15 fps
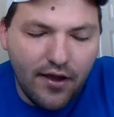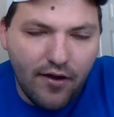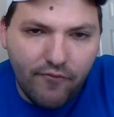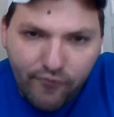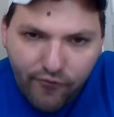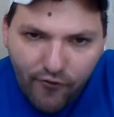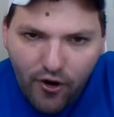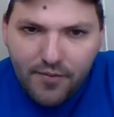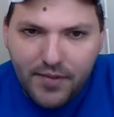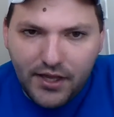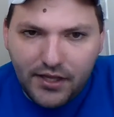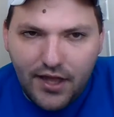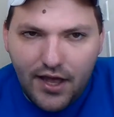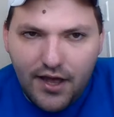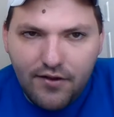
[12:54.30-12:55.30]

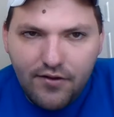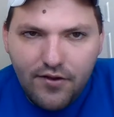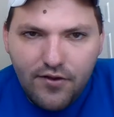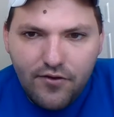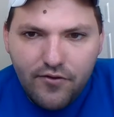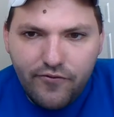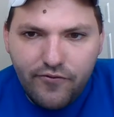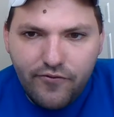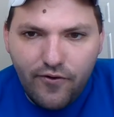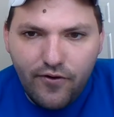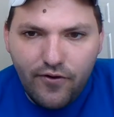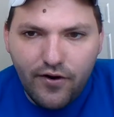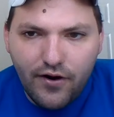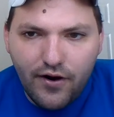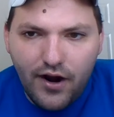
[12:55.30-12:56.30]
formula
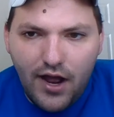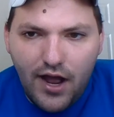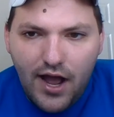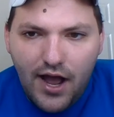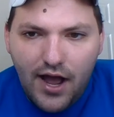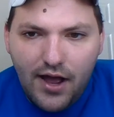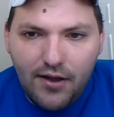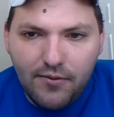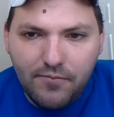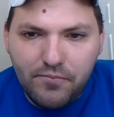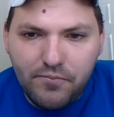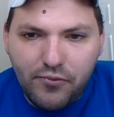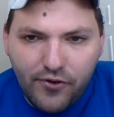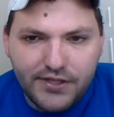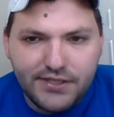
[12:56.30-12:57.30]
for
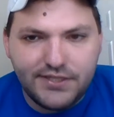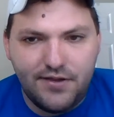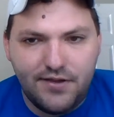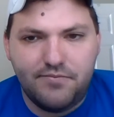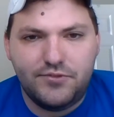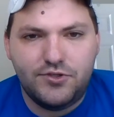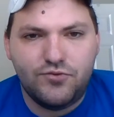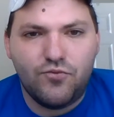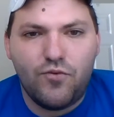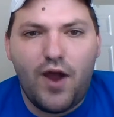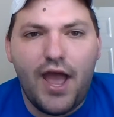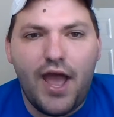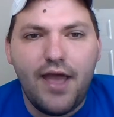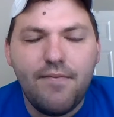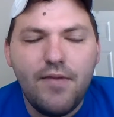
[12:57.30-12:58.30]
prisms,
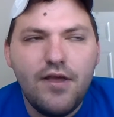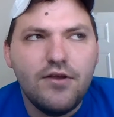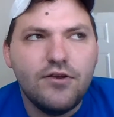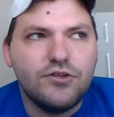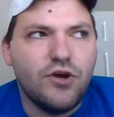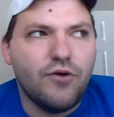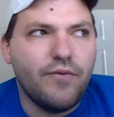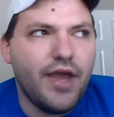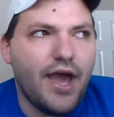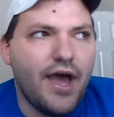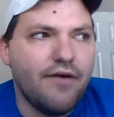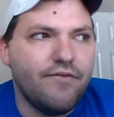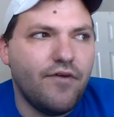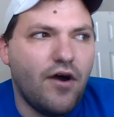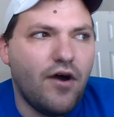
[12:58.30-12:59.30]
right? So we
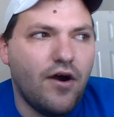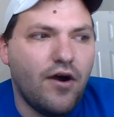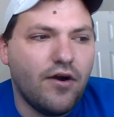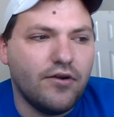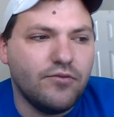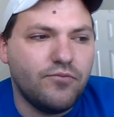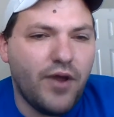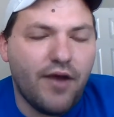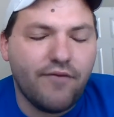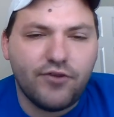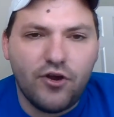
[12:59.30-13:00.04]
have to